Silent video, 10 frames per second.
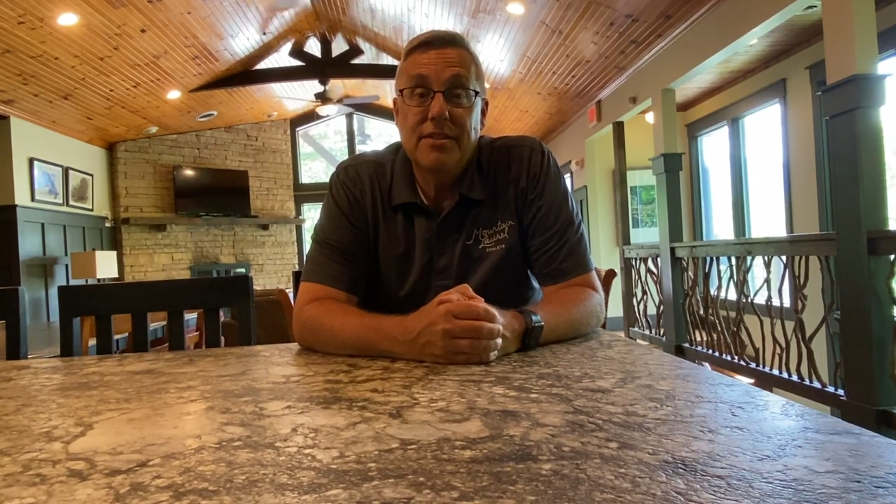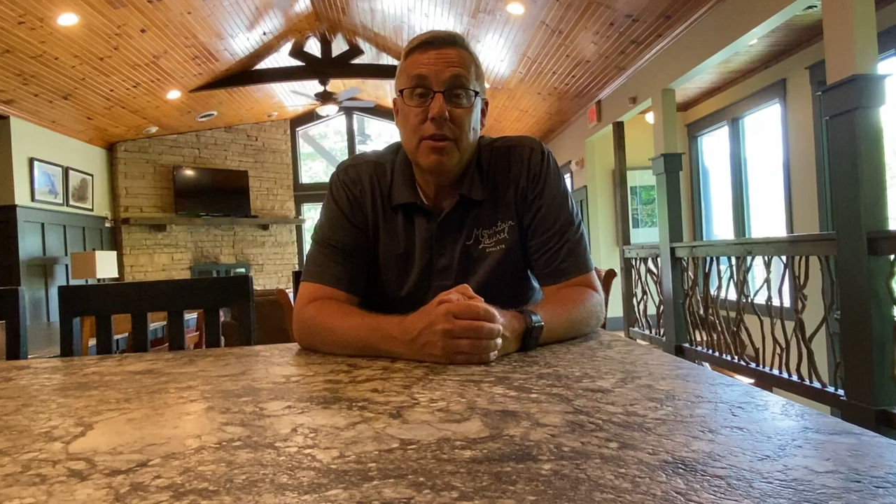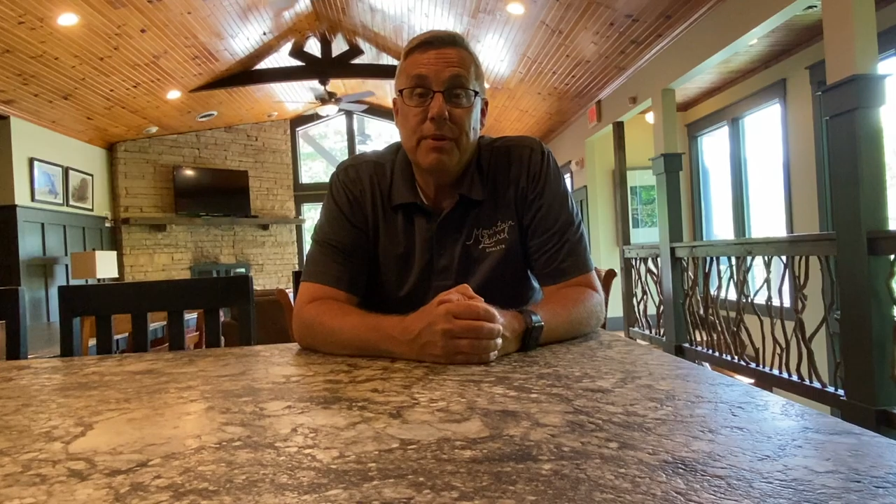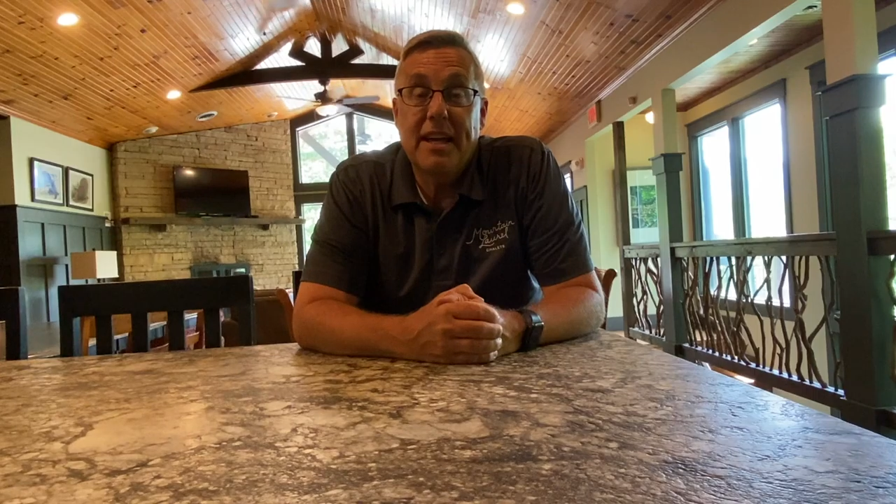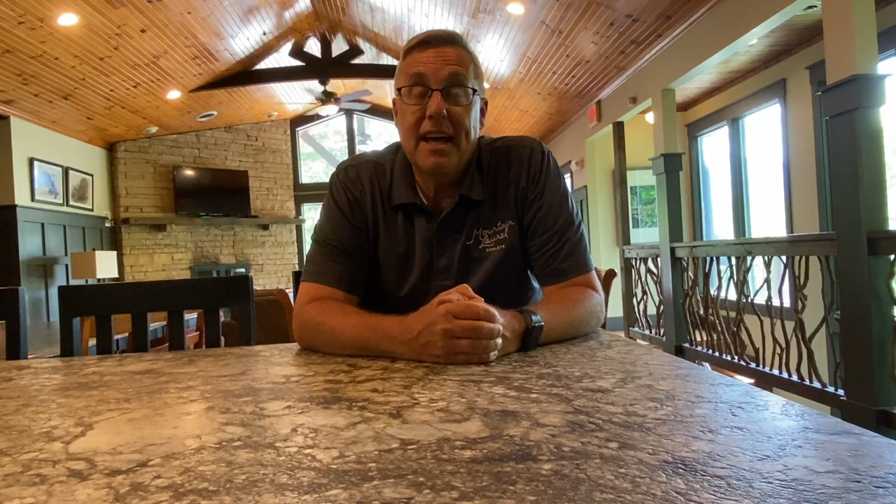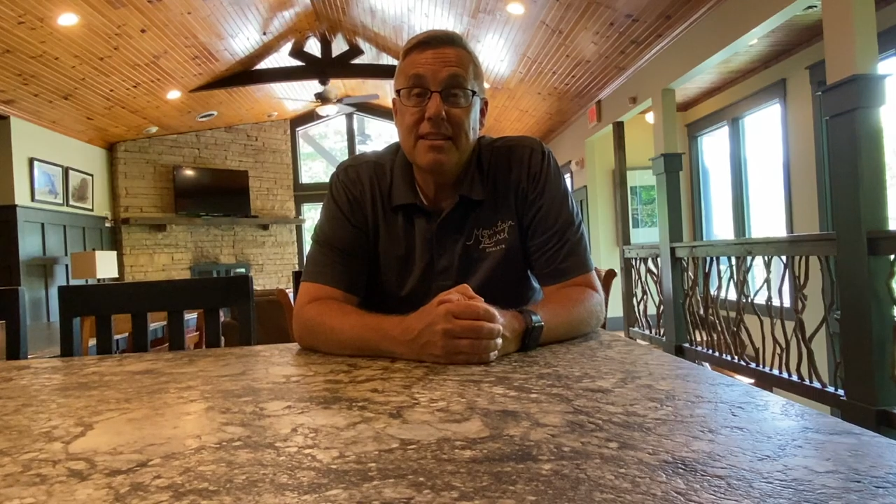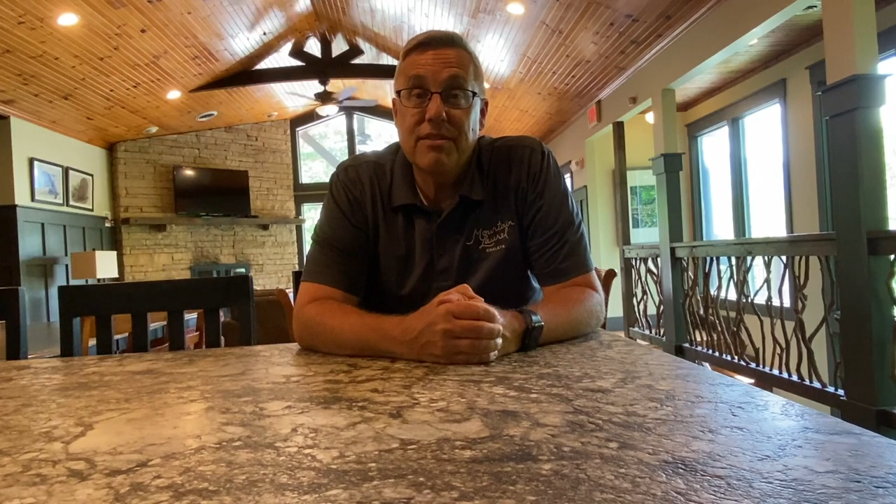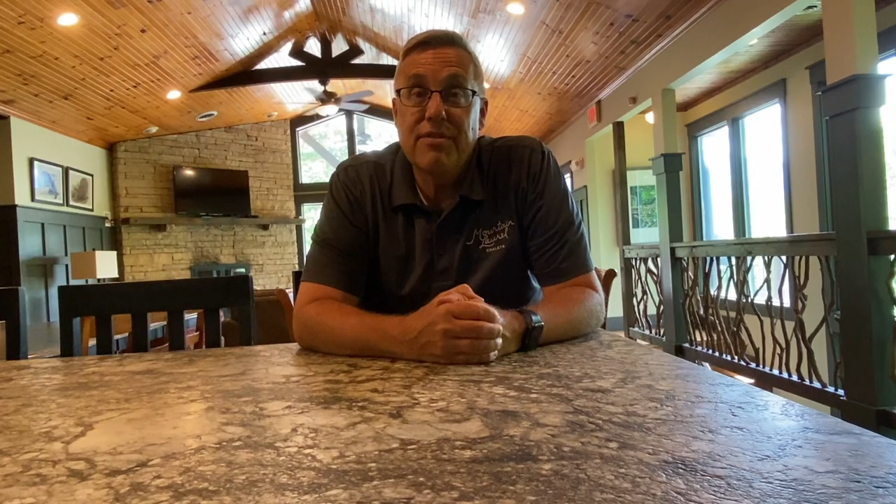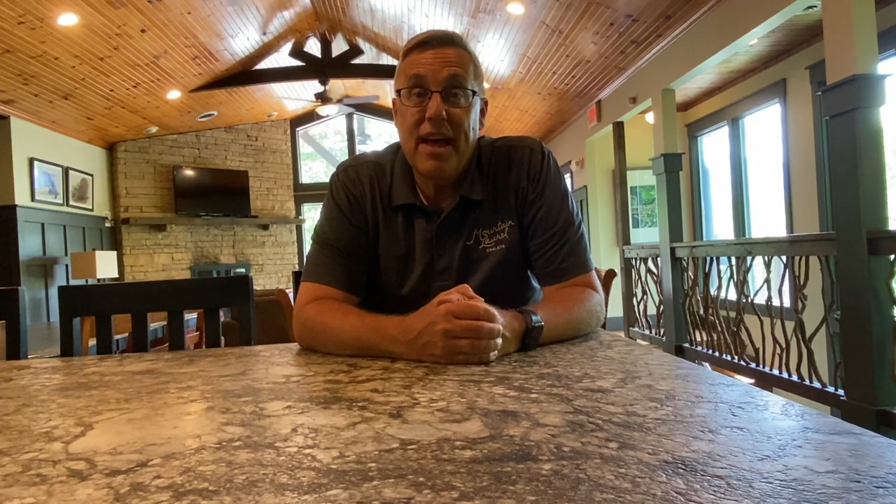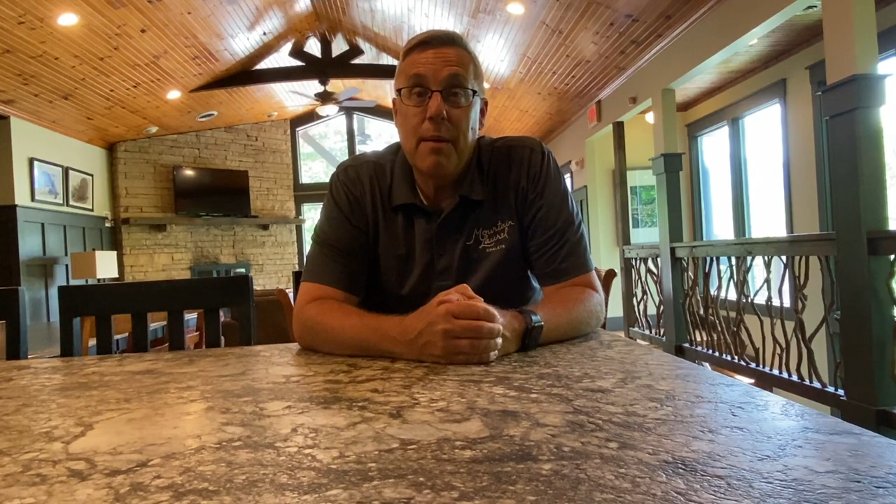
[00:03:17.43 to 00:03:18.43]
So because
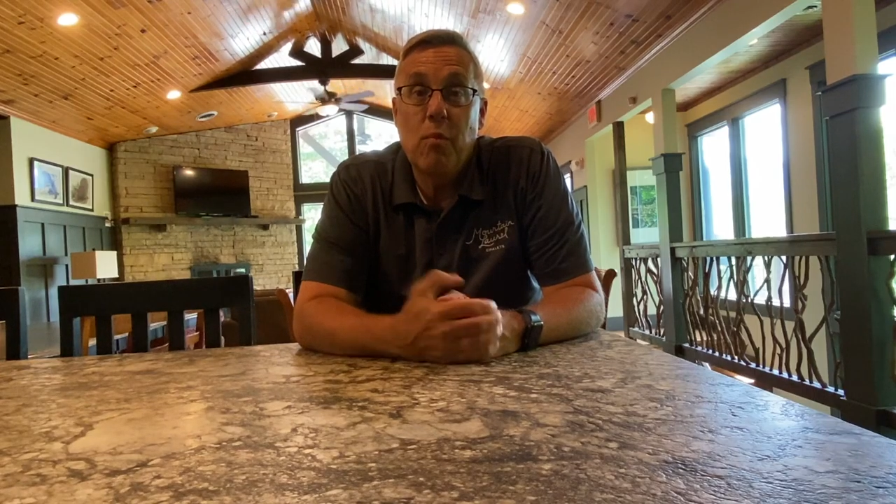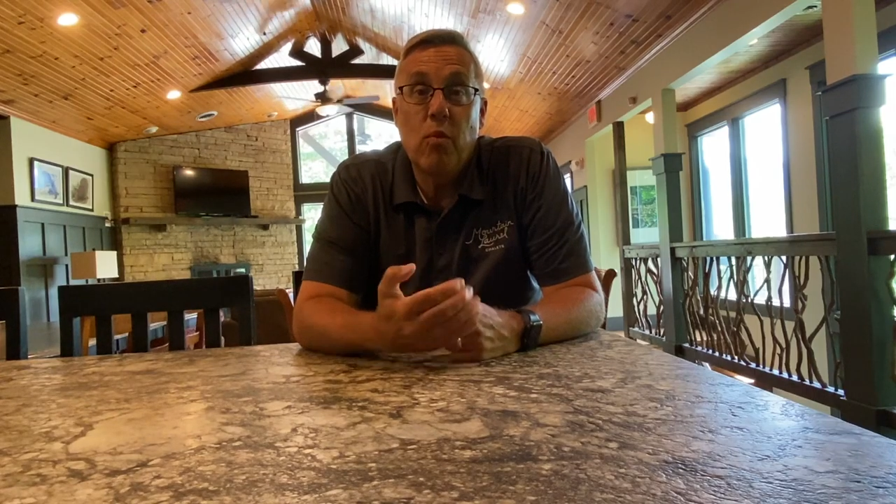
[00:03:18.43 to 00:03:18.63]
of them,